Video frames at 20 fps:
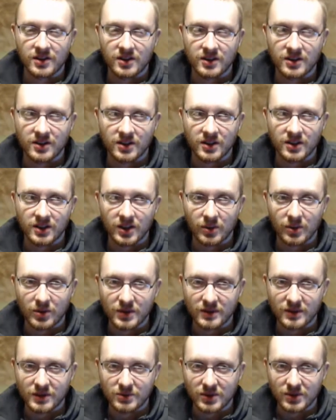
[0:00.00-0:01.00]
and like I went
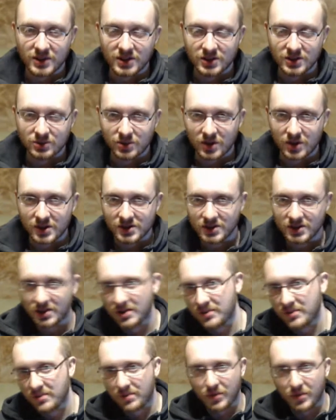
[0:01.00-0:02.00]
over to my
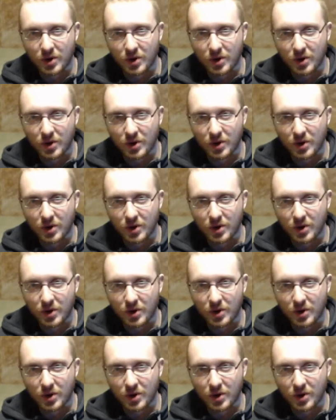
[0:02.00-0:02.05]
dishwasher